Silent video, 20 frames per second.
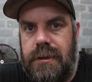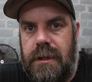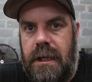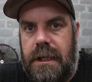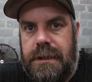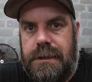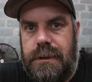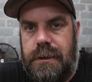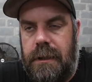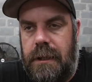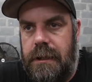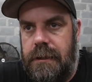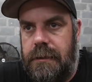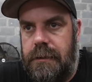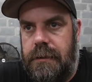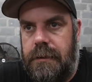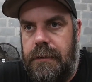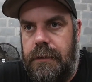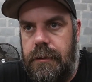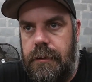trash
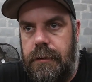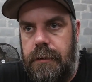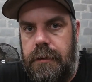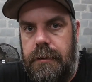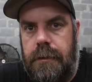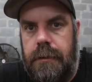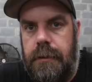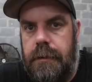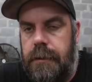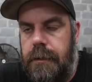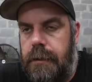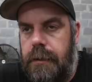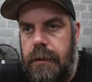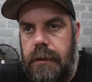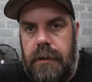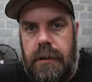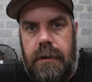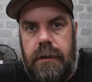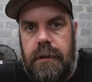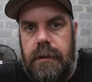trailer or
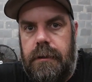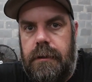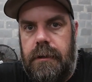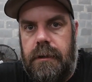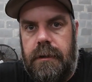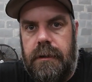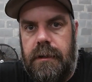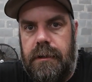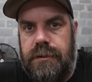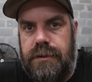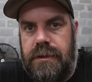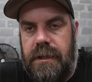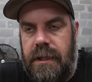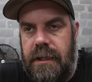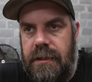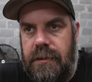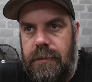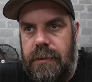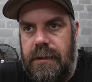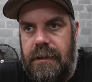a little
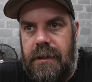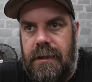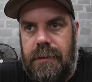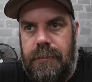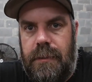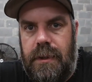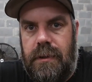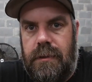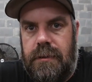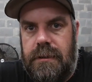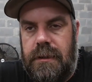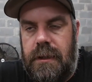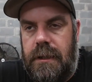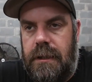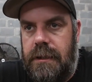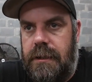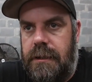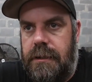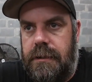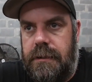trailer with lawnmower
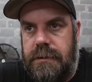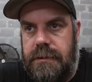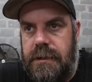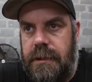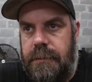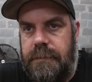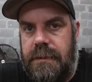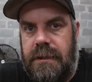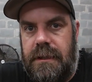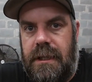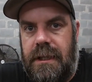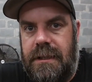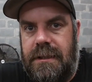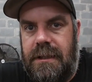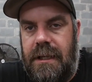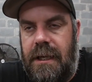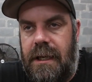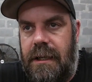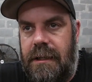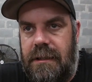on it or something like
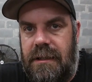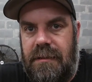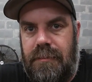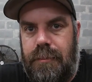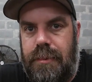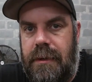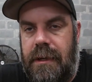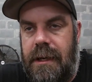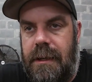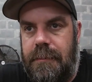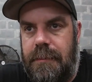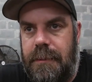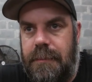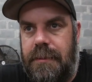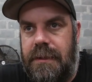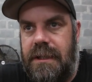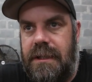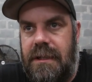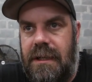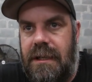that, and it
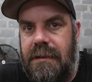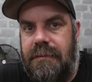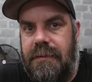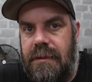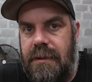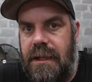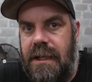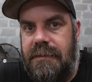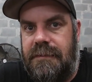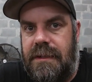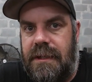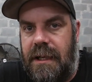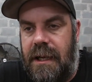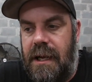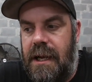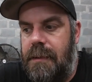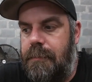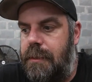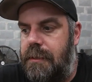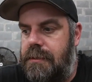probably never left the
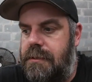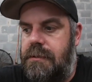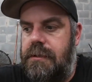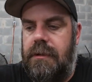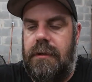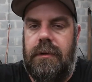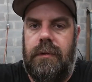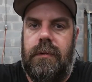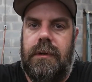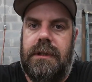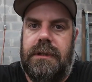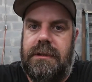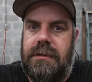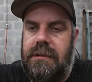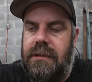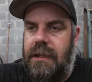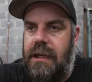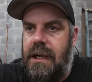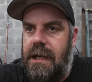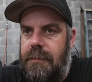campus, which
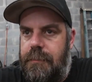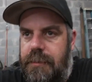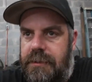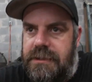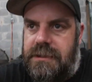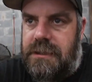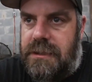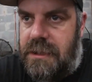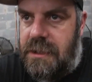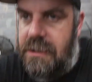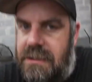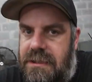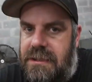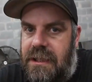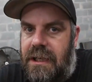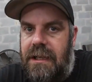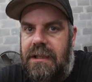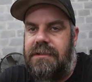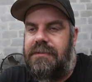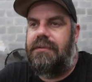the campus is good
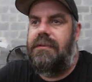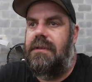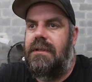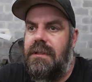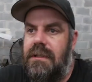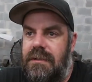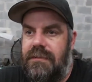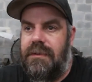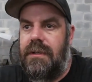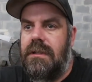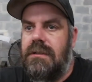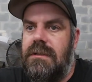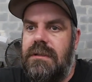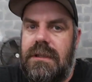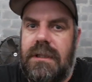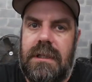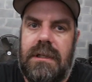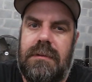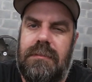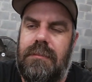size for a
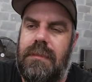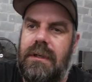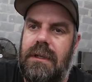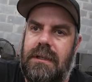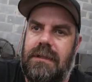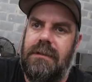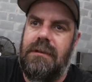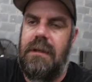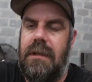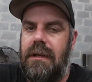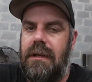university, but